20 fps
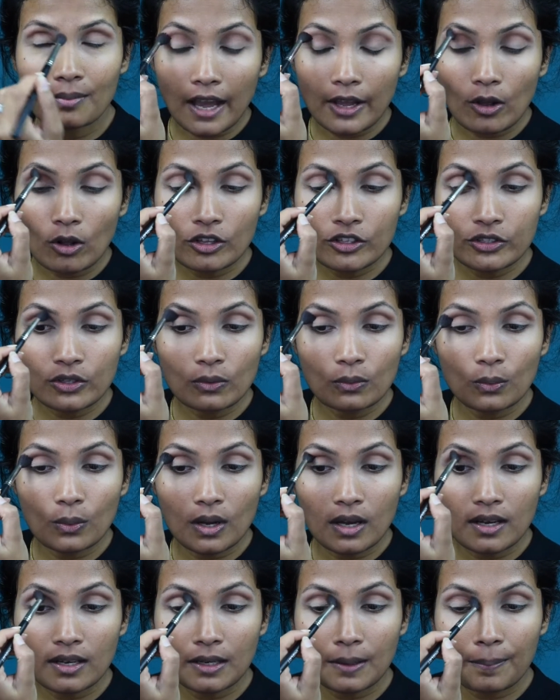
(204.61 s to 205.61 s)
I also
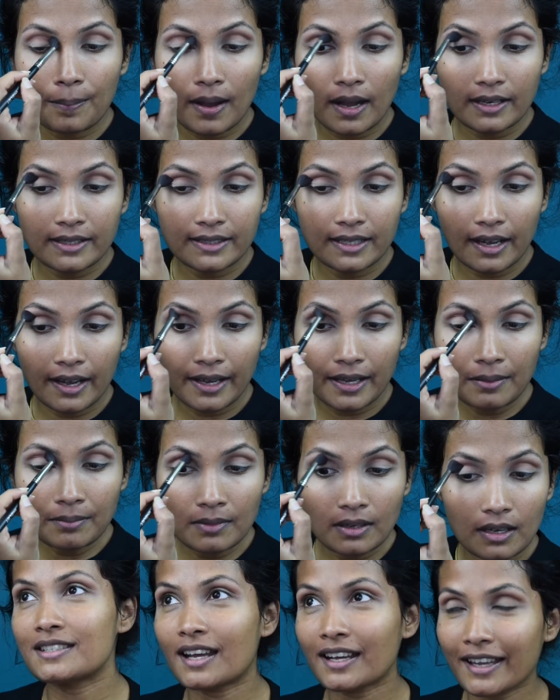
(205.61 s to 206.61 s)
work part-time,
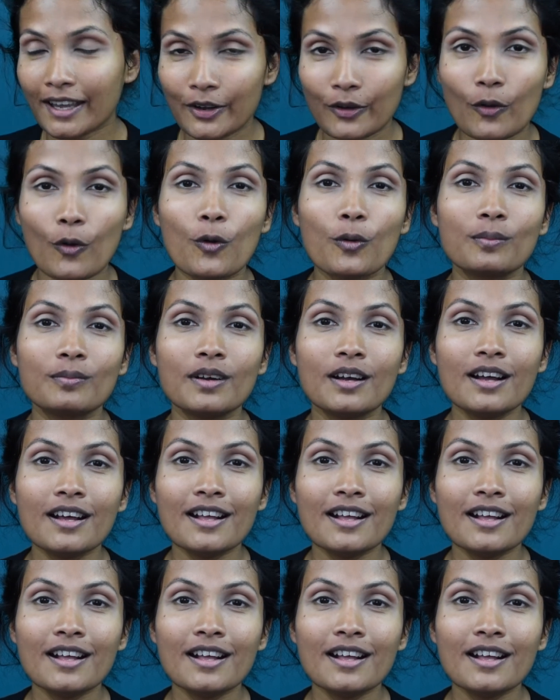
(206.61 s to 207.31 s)
stuck at home